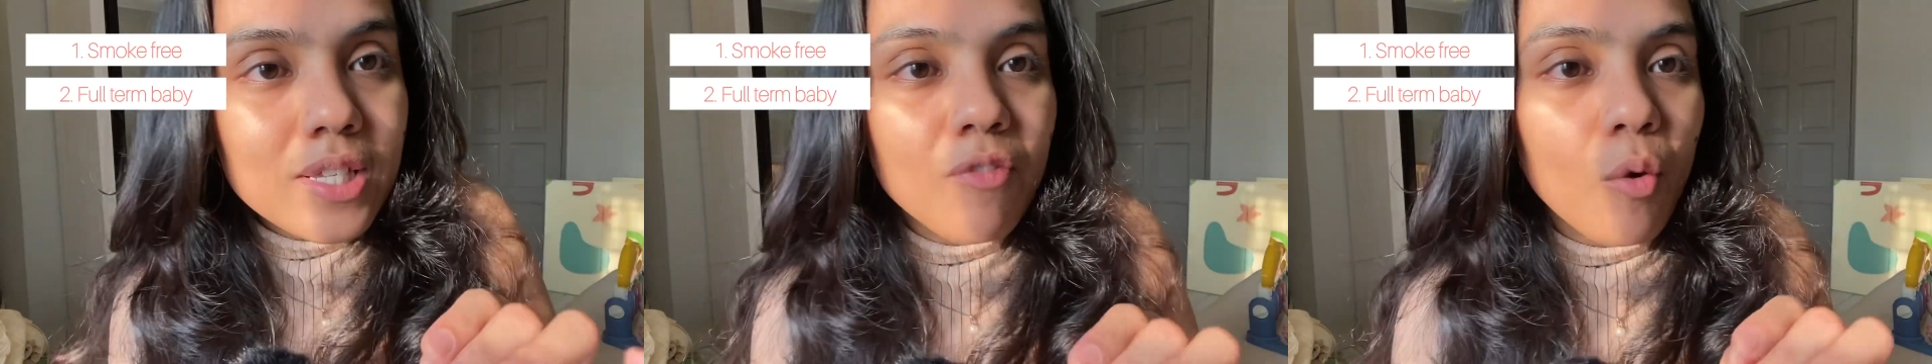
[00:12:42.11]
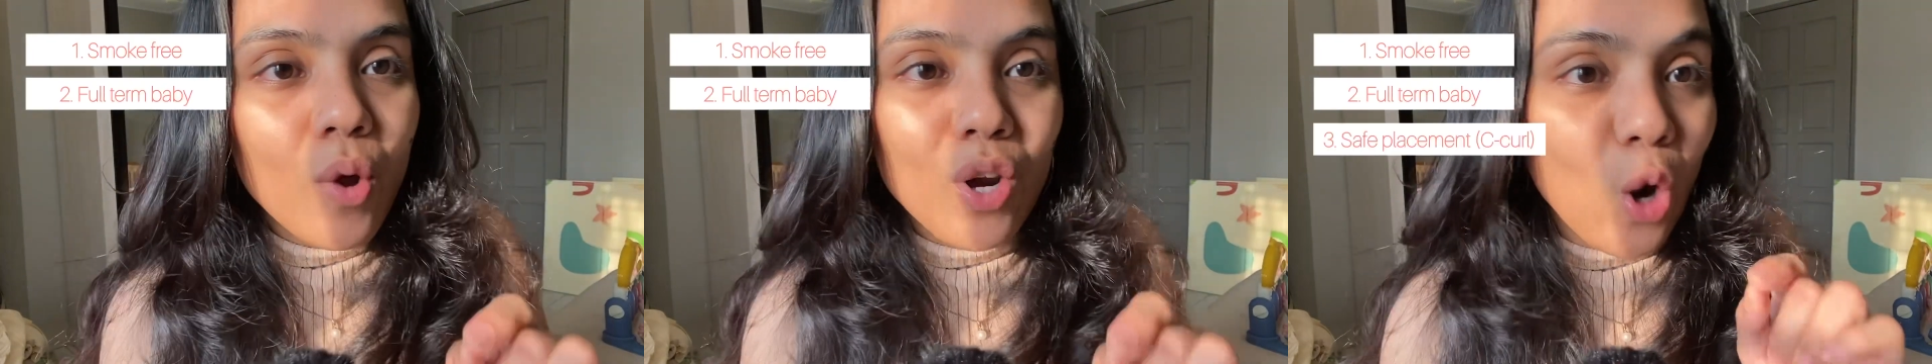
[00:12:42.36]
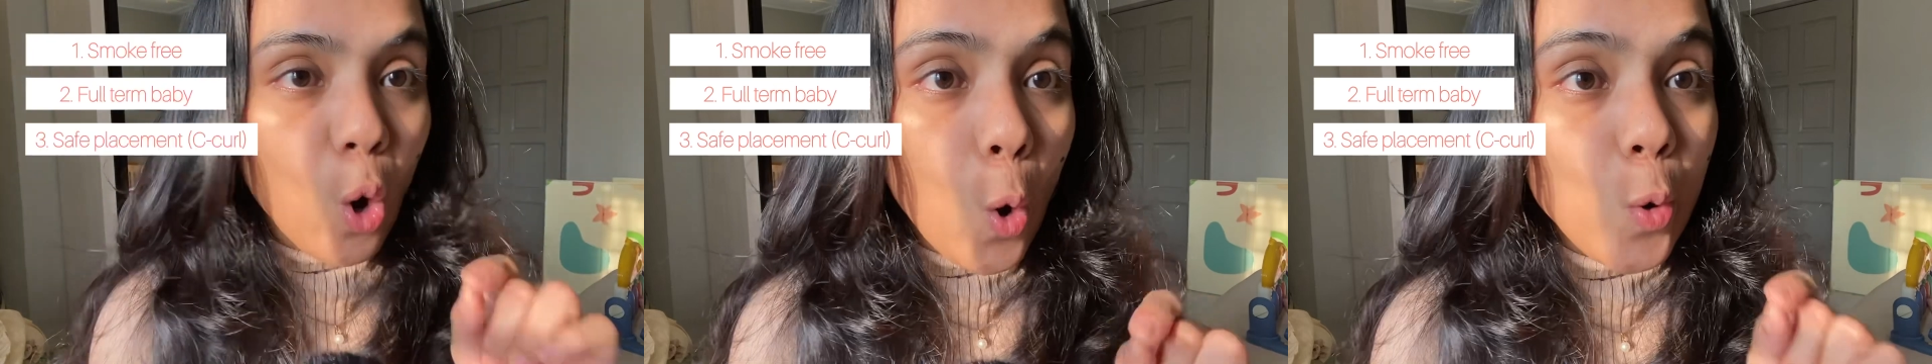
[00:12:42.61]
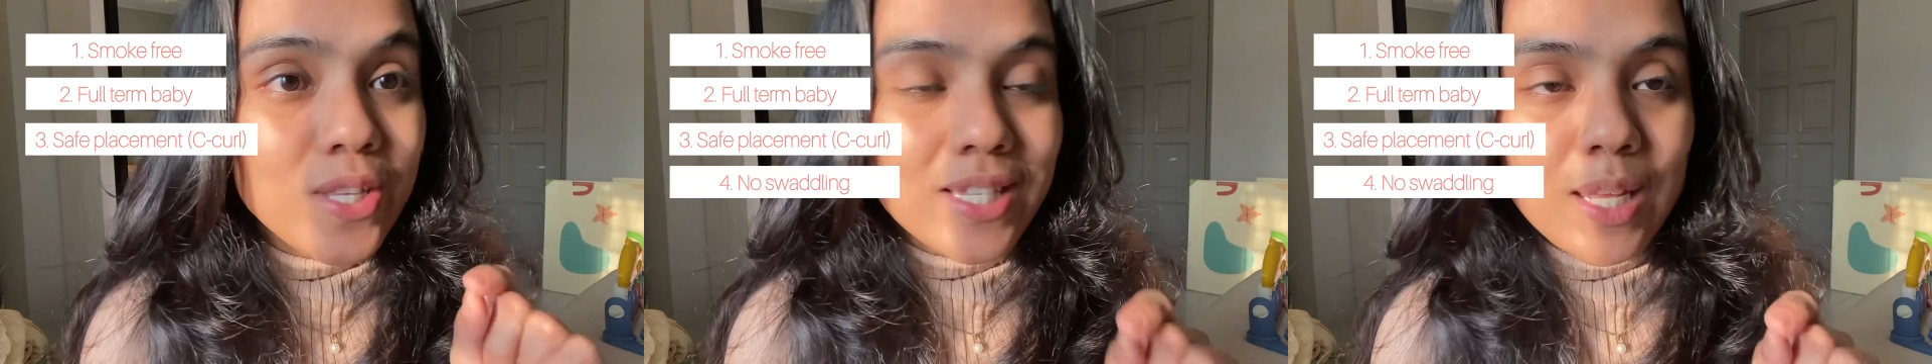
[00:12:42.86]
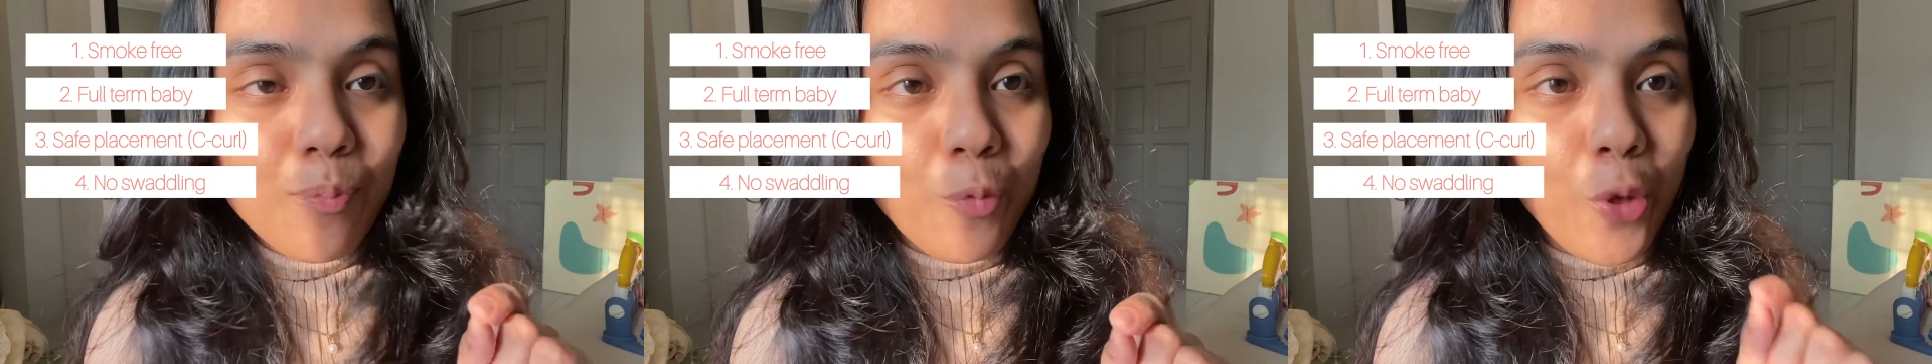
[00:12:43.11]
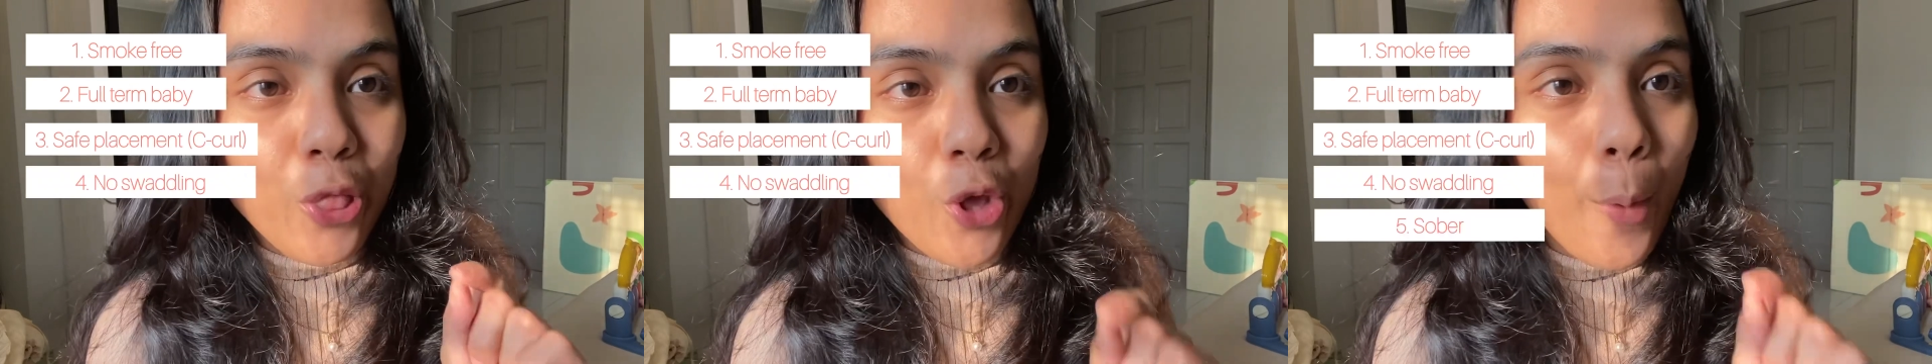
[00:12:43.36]
if you want to co-sleep
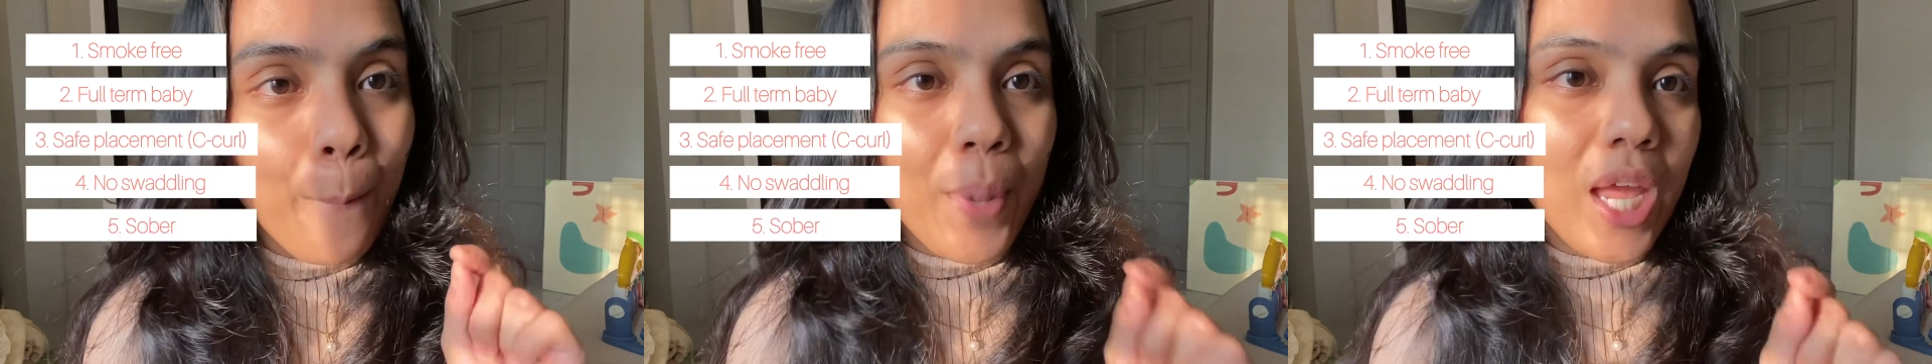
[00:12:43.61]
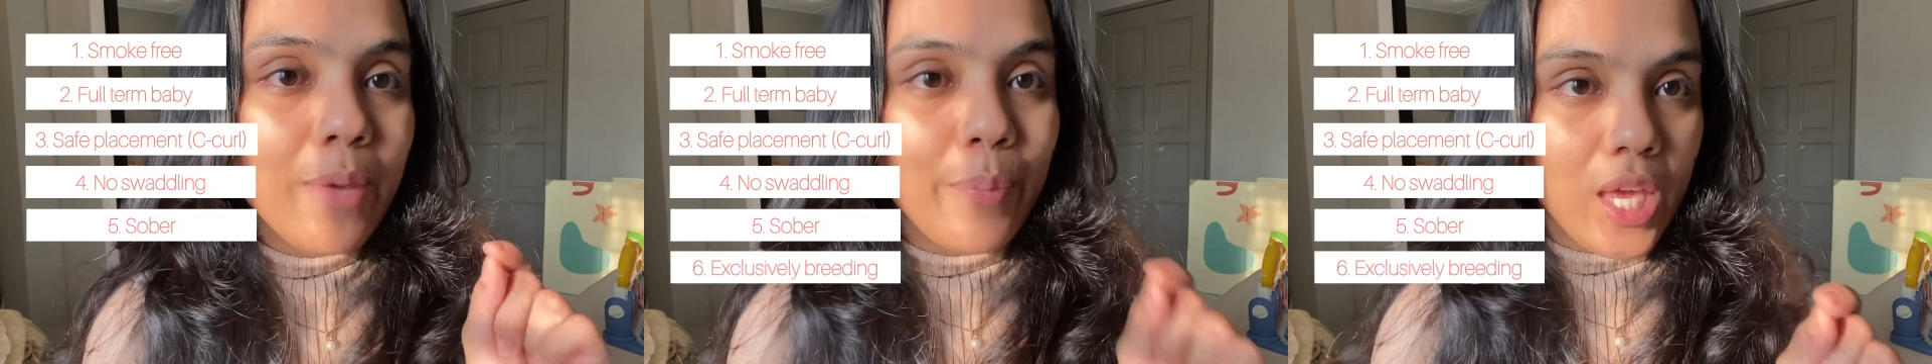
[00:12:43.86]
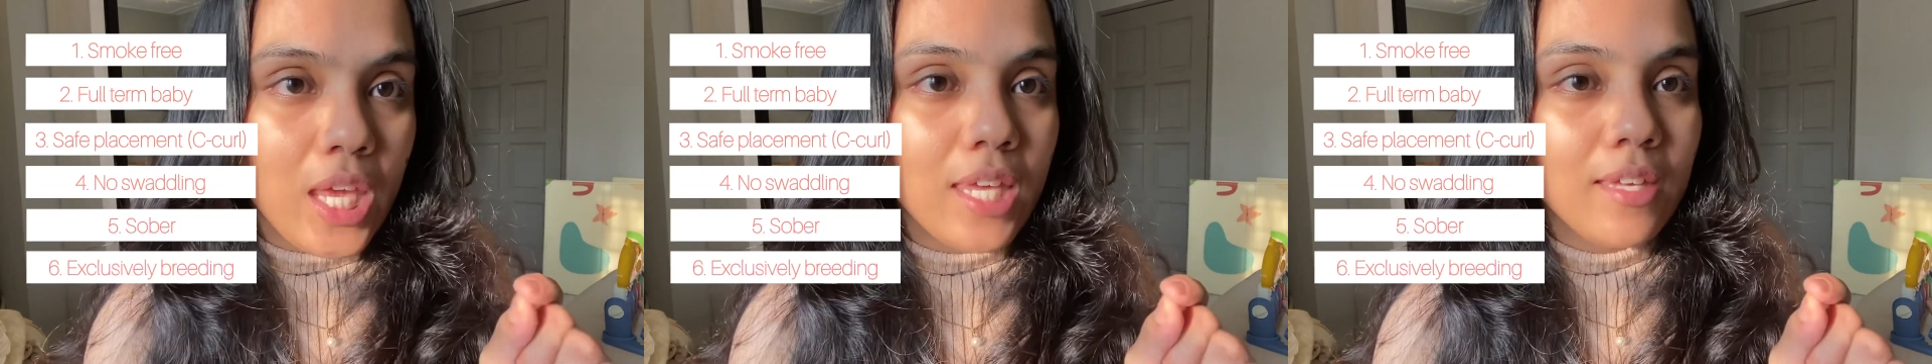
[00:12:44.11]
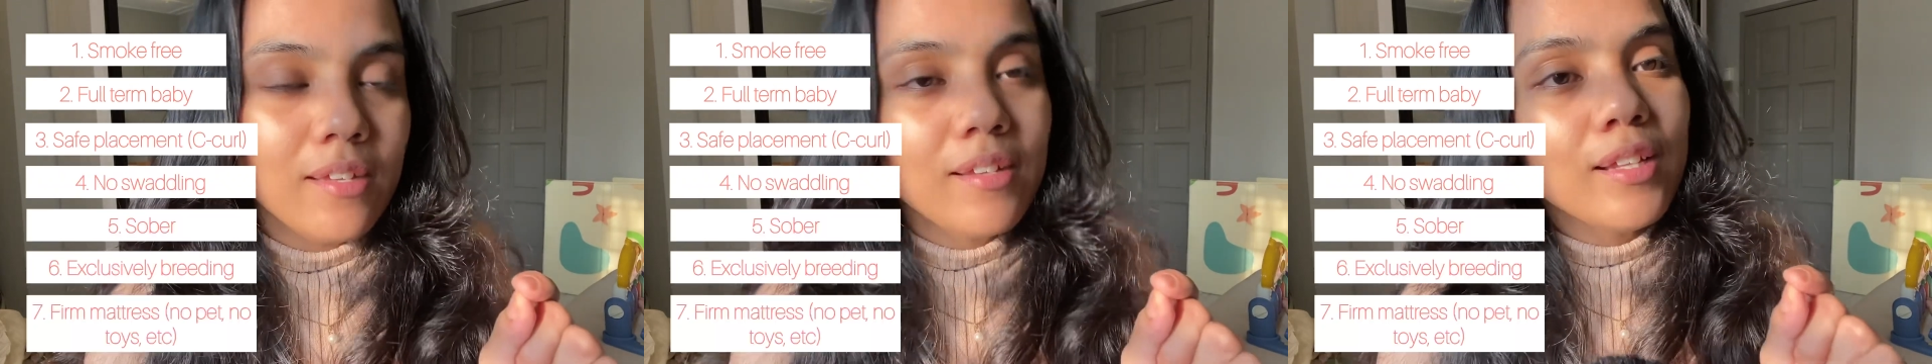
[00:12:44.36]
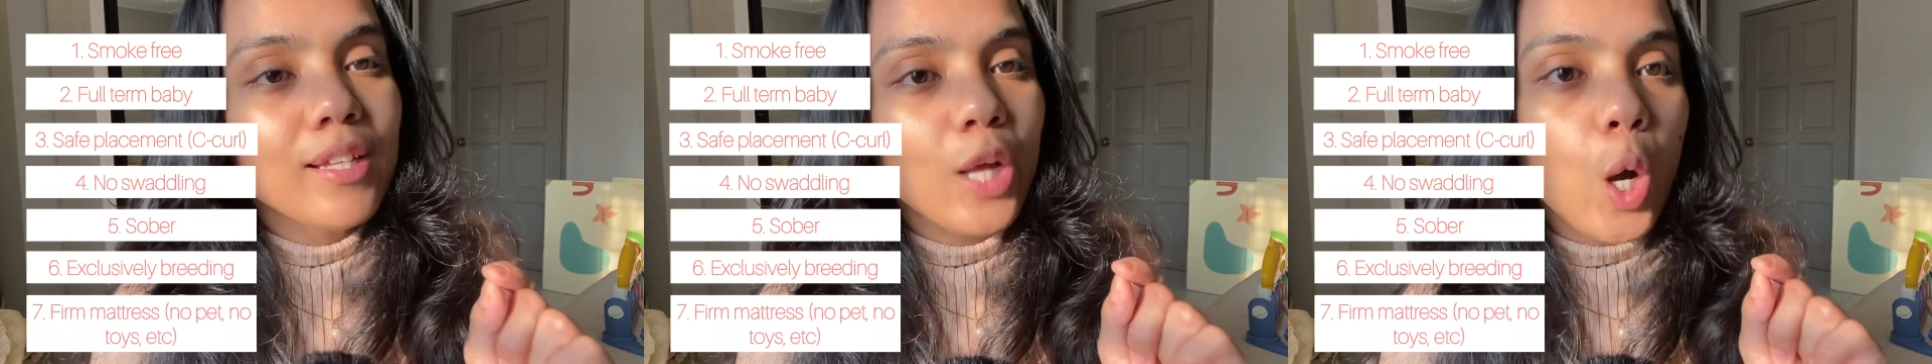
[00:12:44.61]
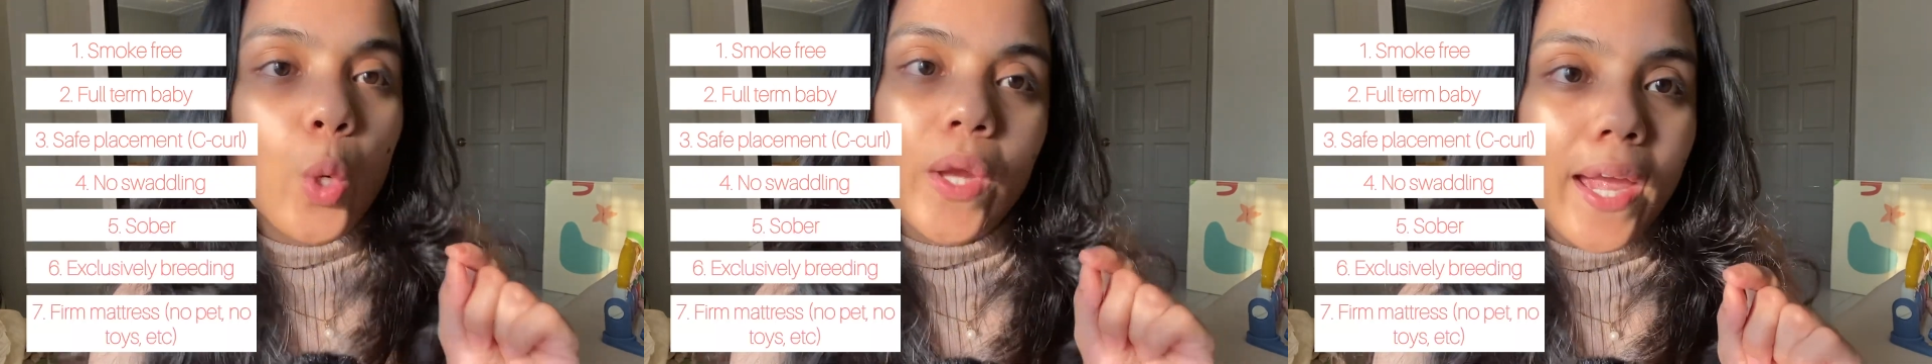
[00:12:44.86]
with your baby.
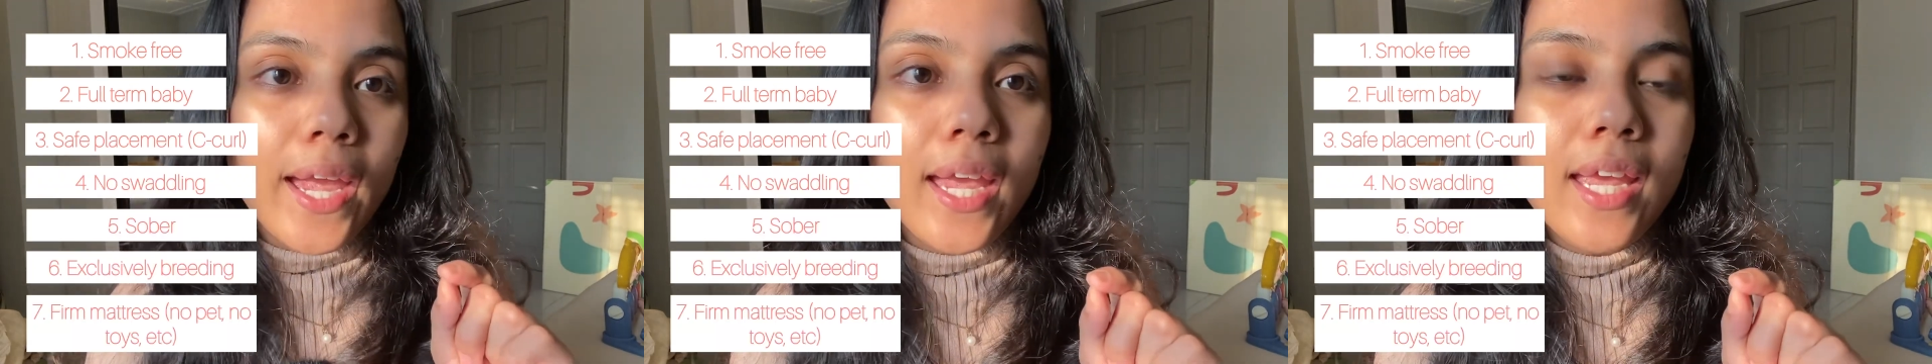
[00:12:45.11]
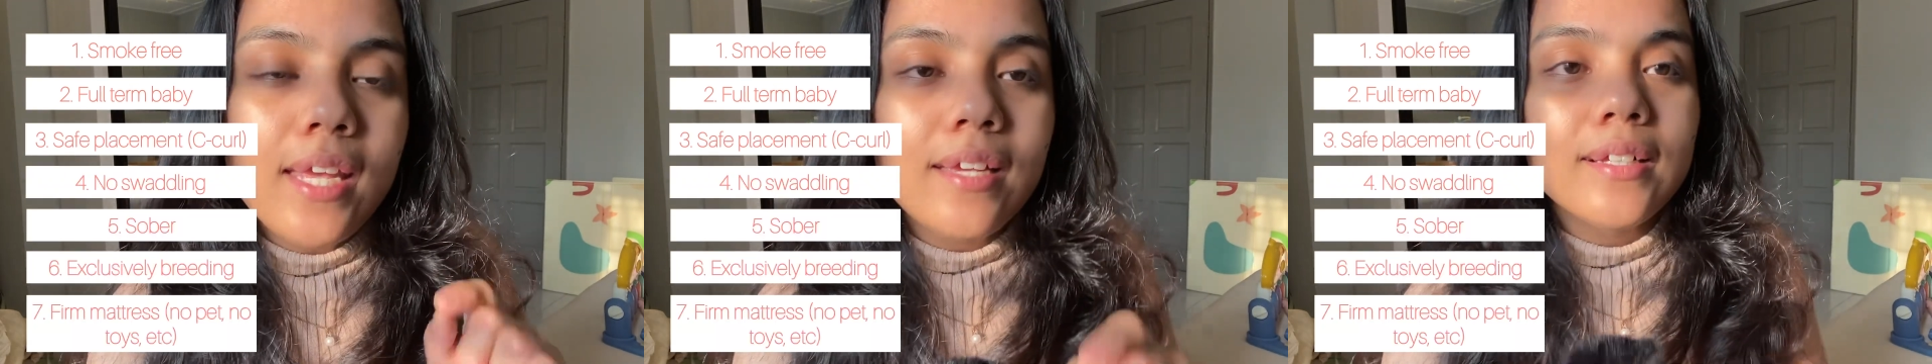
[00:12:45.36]
Okay,